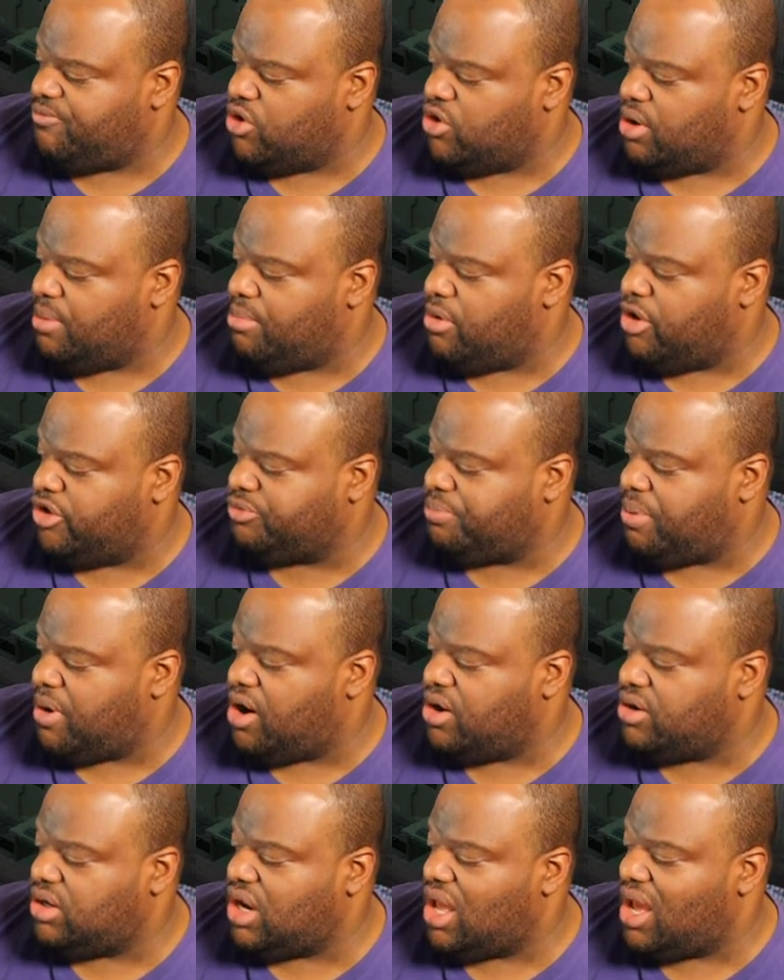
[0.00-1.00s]
For the most
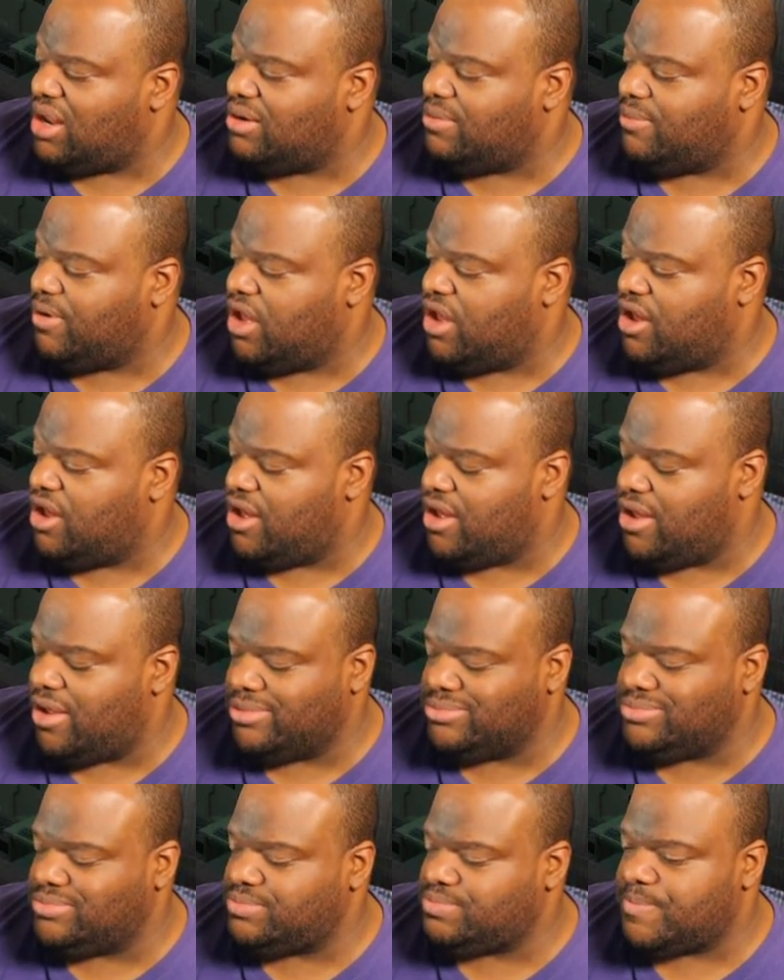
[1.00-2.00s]
part, not
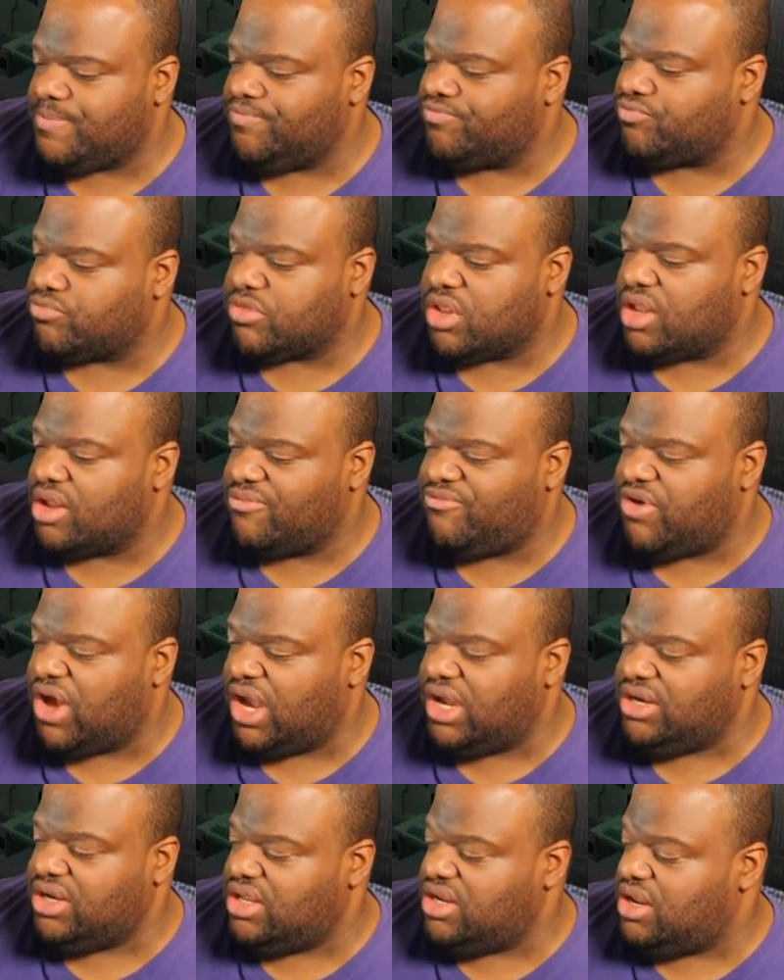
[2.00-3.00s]
um,
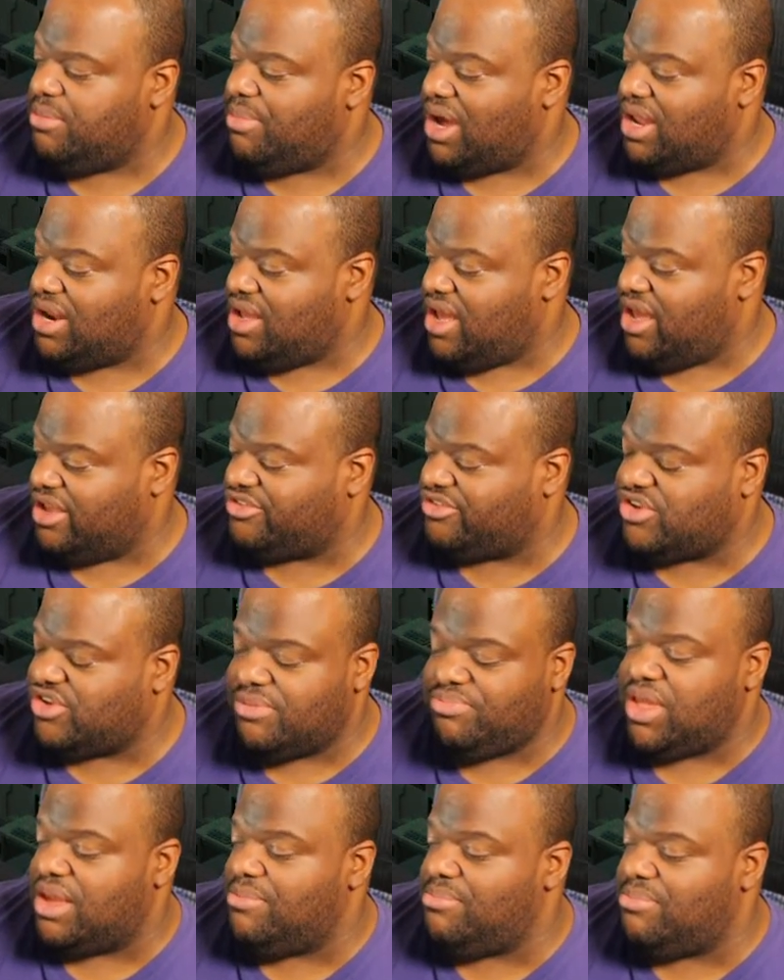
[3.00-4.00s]
fighting anybody,
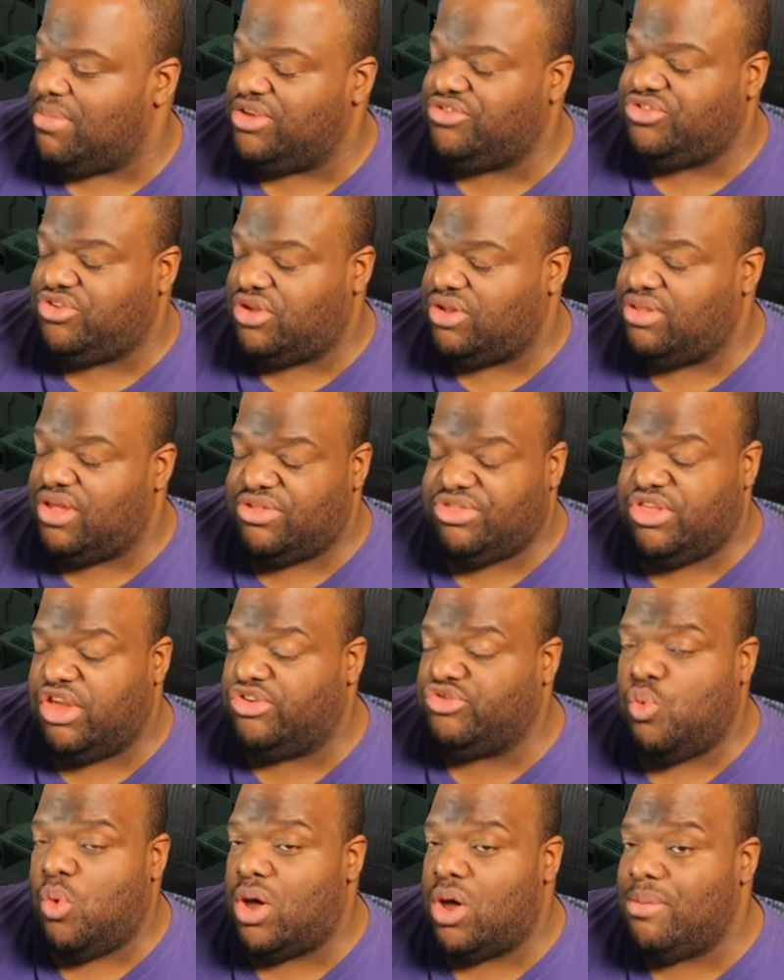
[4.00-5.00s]
except they mentioned that
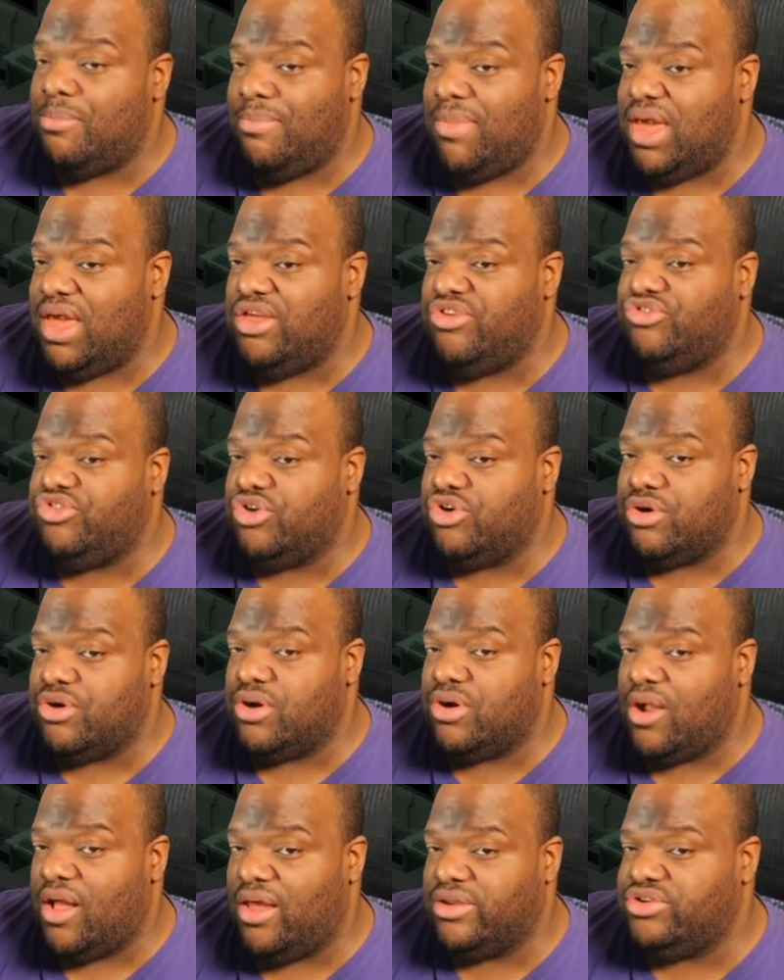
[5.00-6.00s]
there's one
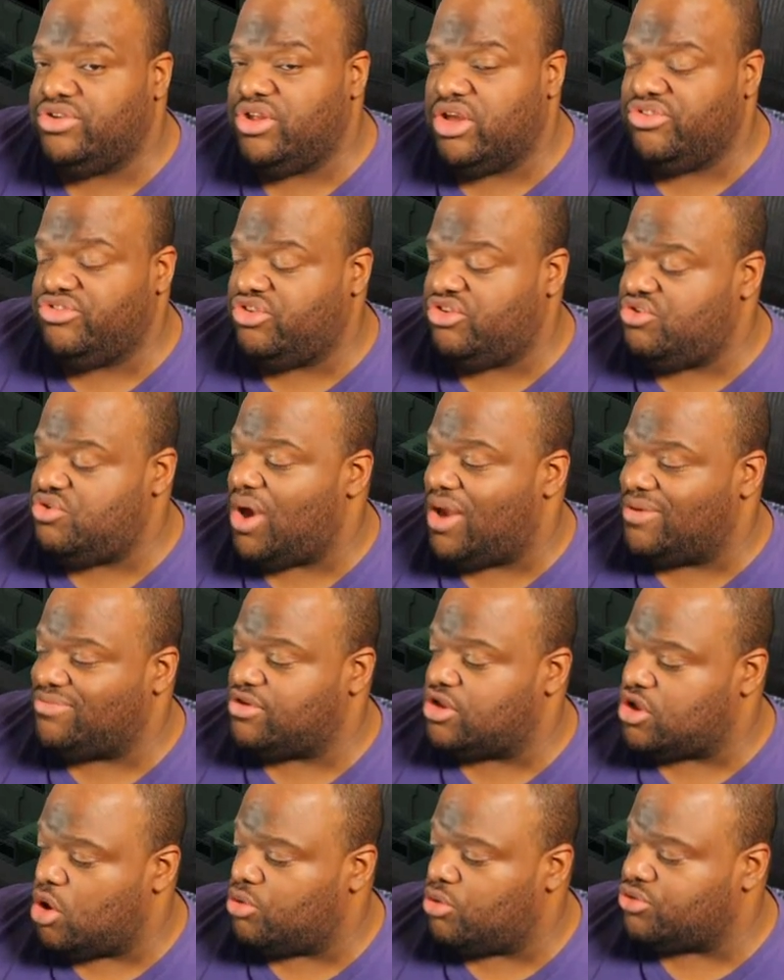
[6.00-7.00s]
major uh, dungeon you
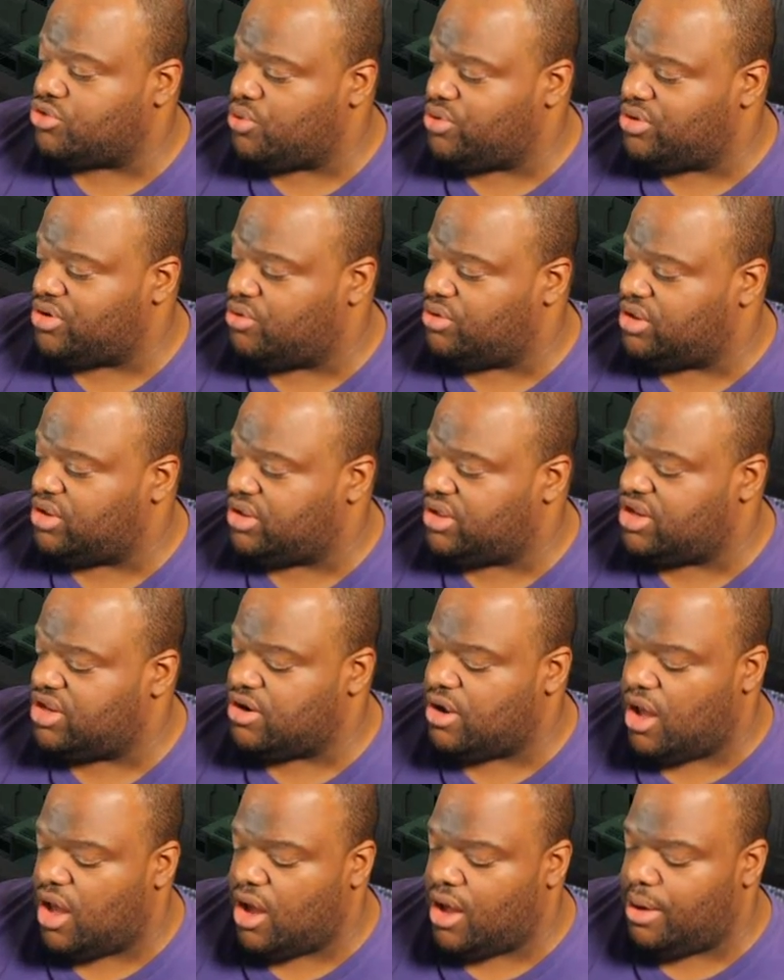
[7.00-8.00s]
have to go through in order to
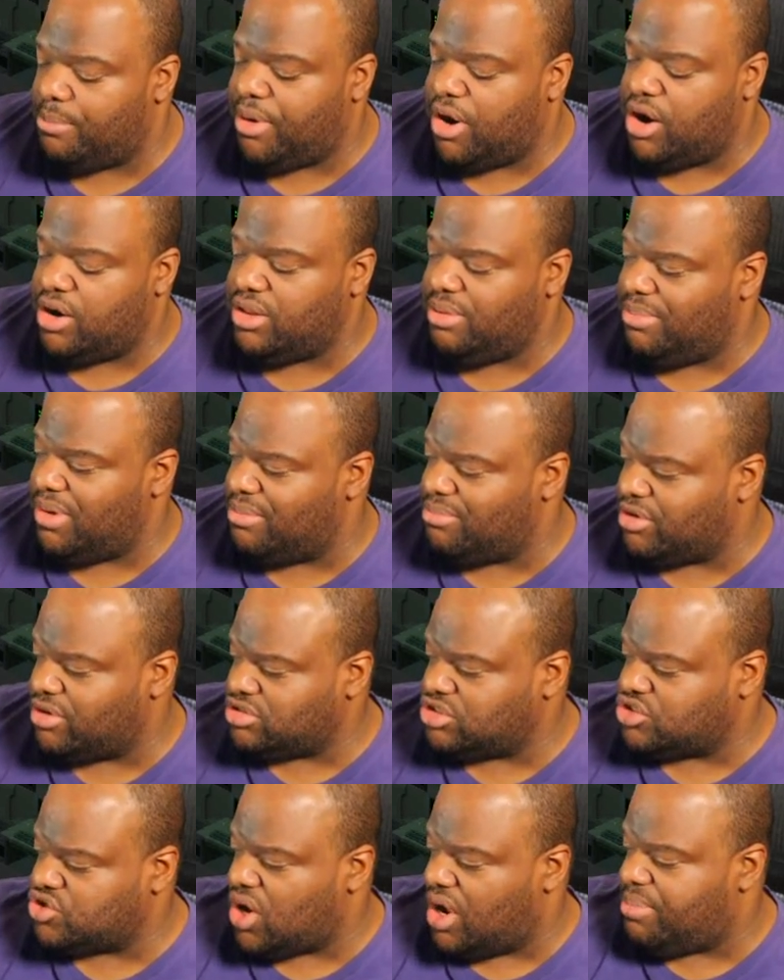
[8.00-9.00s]
get a, a party
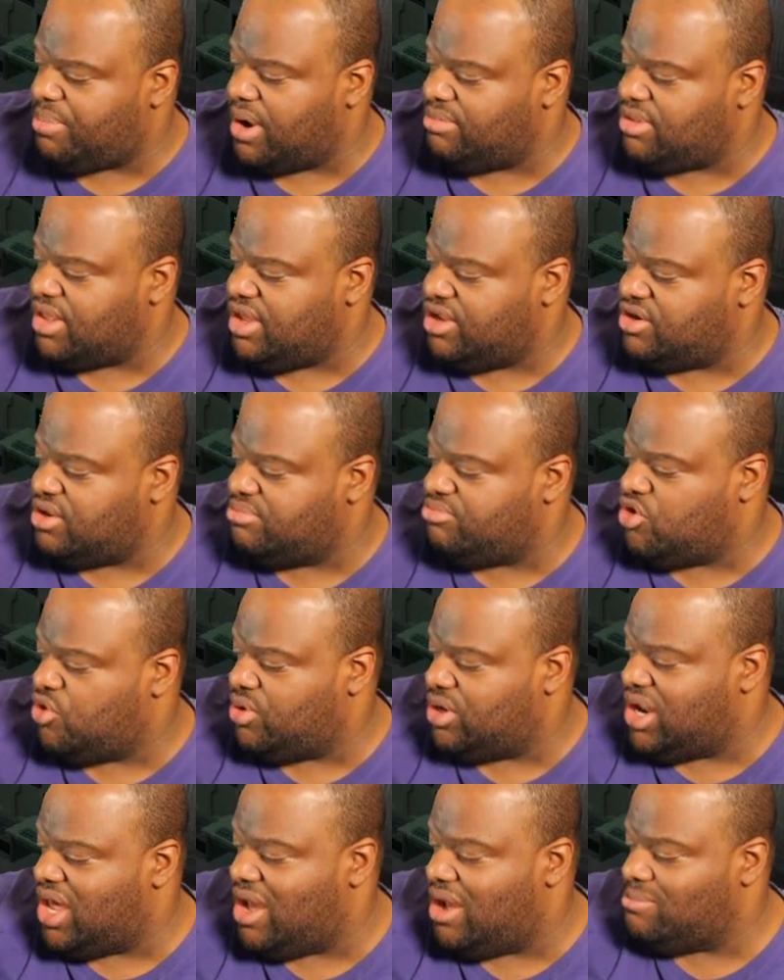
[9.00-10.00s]
member. So I probably end up
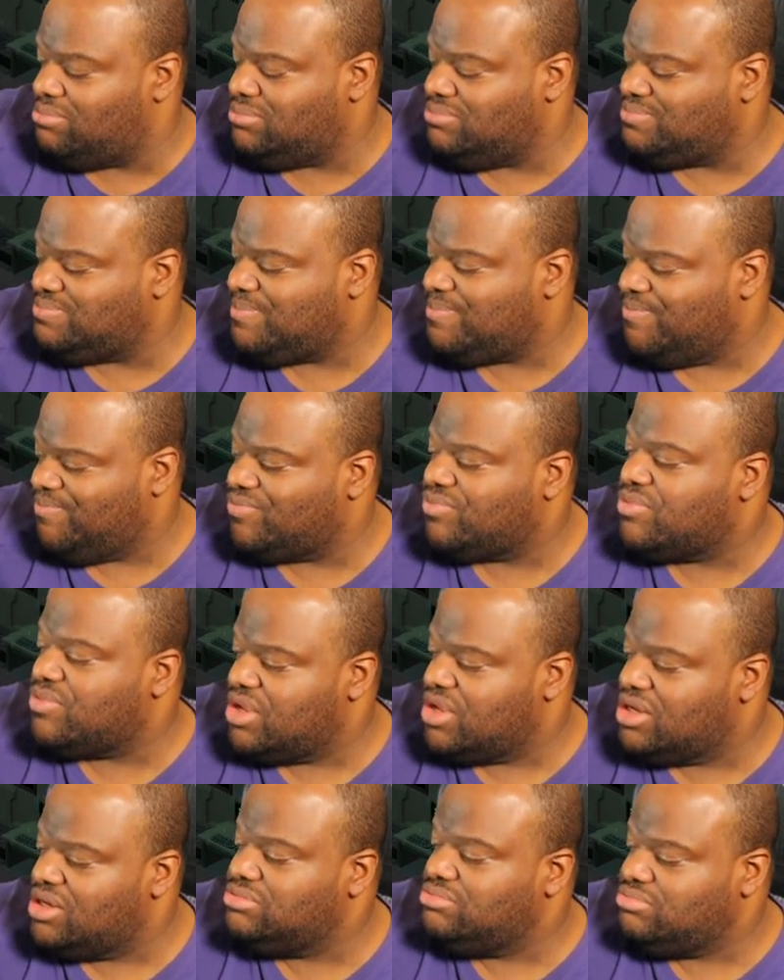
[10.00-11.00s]
doing that.
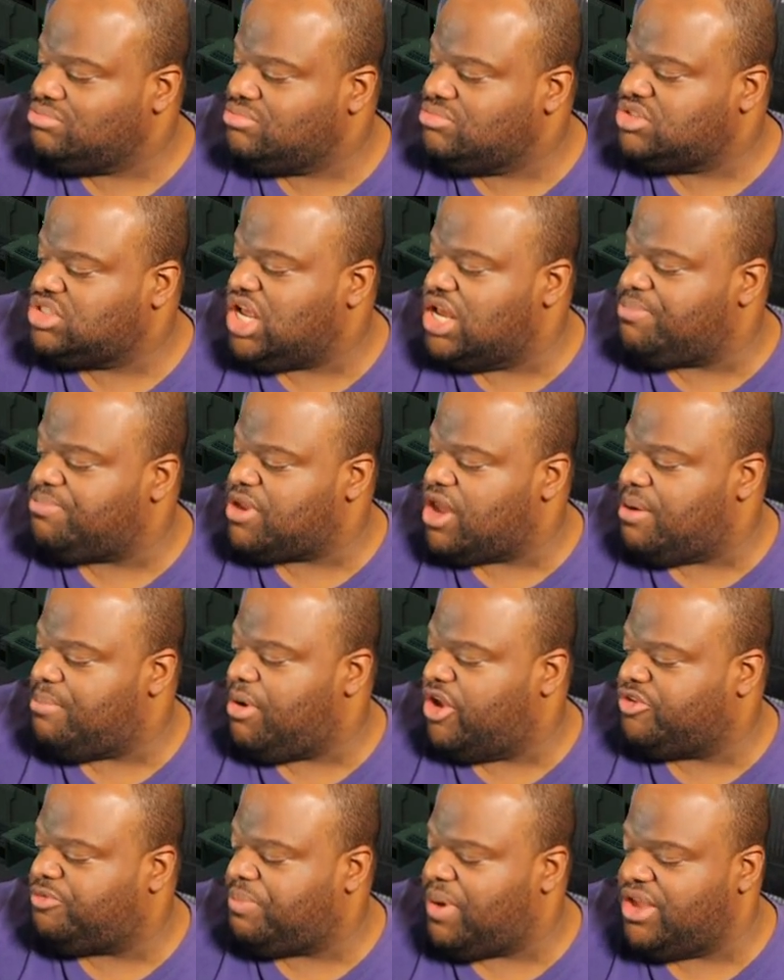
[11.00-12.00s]
Take care,
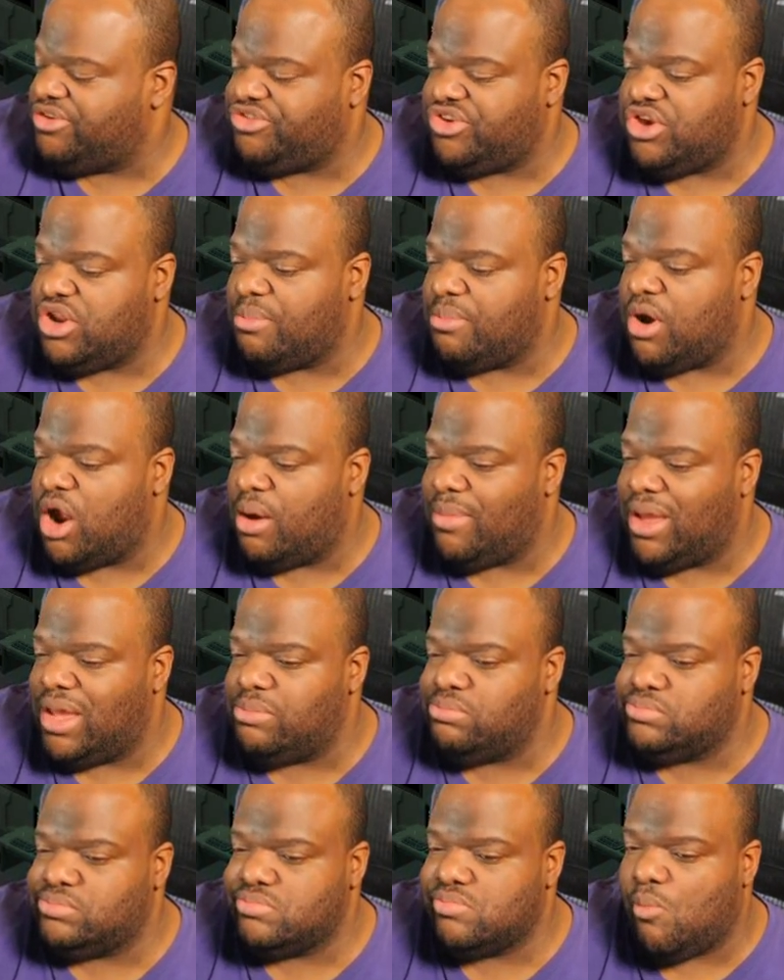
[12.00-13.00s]
Boss Page. See you tomorrow,
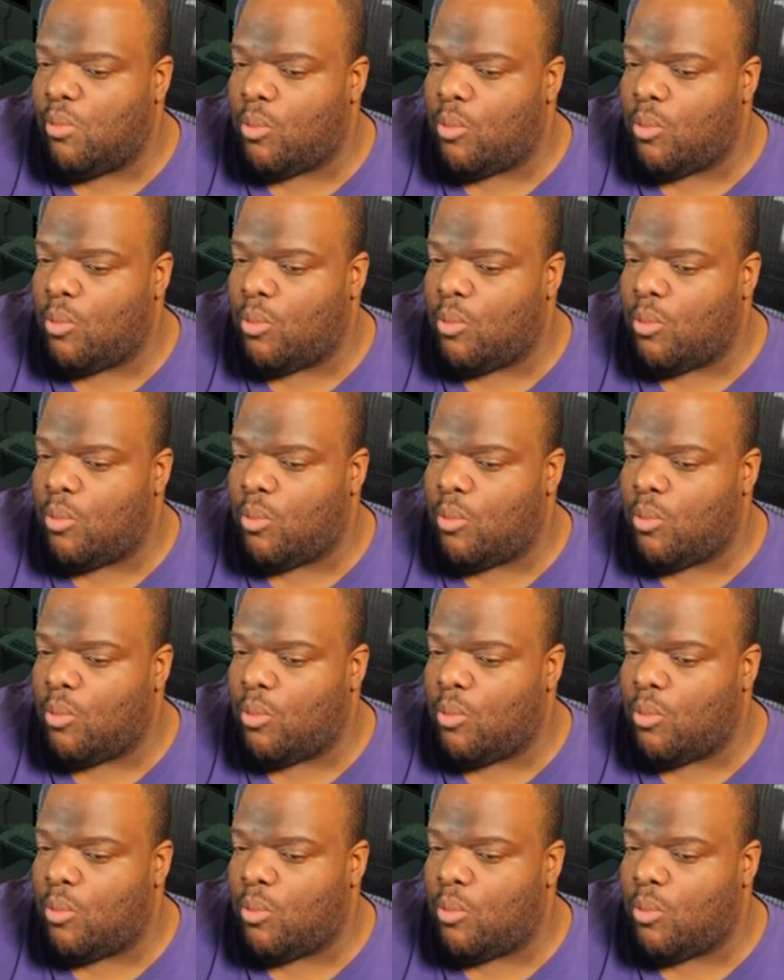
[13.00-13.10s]
man.